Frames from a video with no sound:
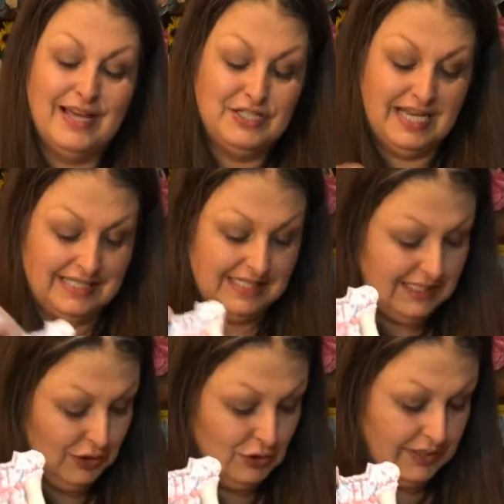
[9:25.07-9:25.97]
she has this
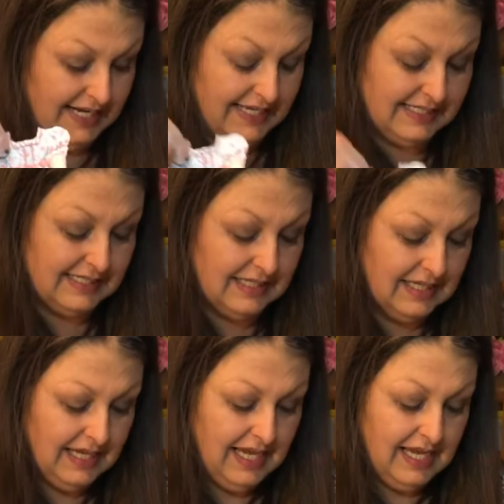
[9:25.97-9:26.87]
little dress,
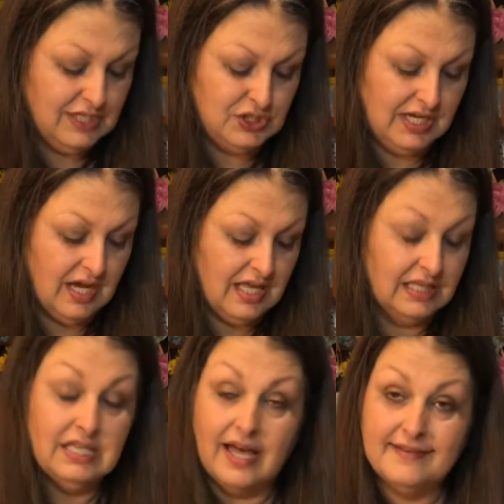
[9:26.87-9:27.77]
and she
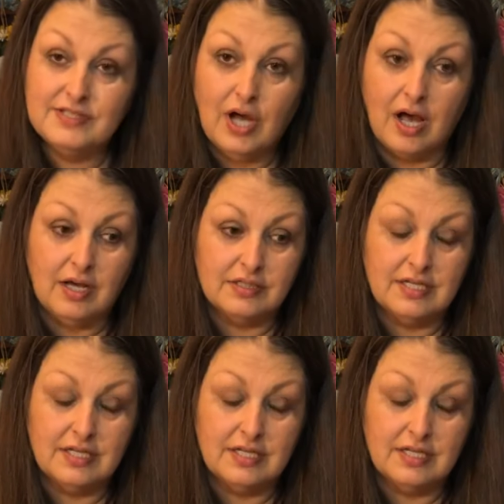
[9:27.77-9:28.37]
loves dolls.